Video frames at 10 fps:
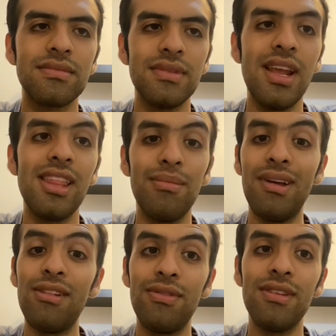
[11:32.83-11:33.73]
Yeah, the
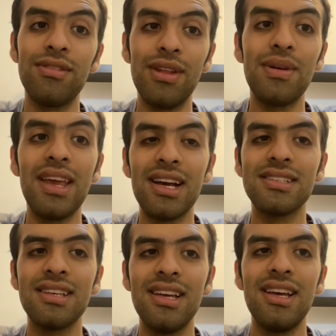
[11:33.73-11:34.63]
Melfi. So now he
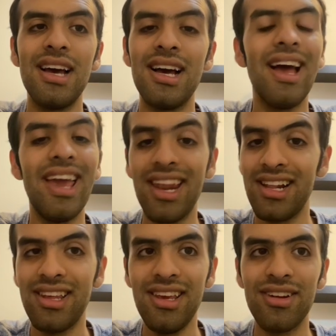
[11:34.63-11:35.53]
has a
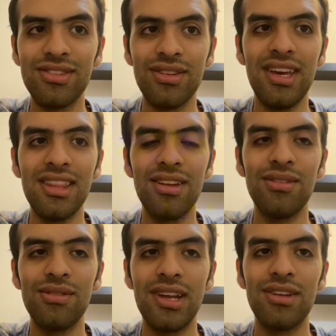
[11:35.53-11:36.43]
Herald here. So he ended
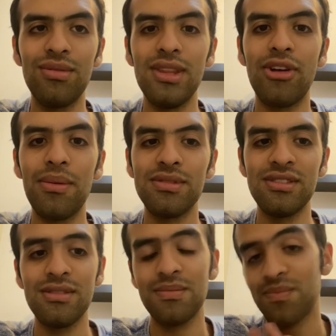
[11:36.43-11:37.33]
on like 2
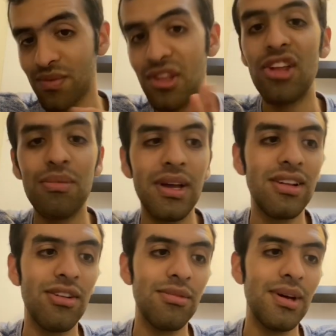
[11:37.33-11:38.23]
interruptions. Not
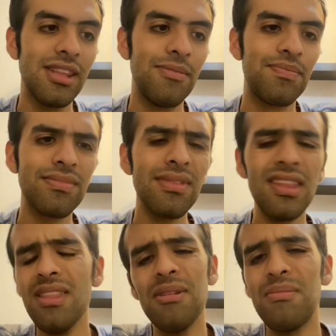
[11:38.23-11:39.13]
bad, not bad.
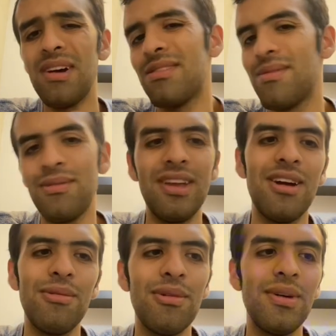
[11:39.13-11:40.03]
But
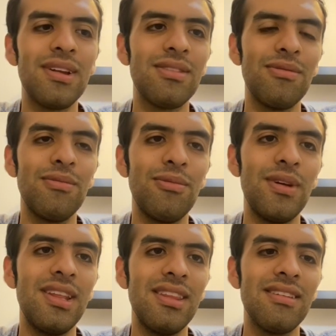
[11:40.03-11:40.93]
yeah, we are
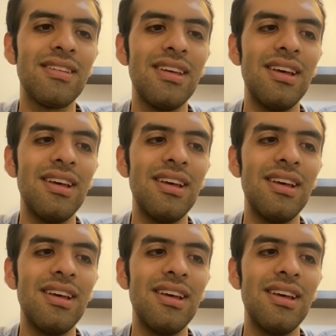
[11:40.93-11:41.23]
winning this.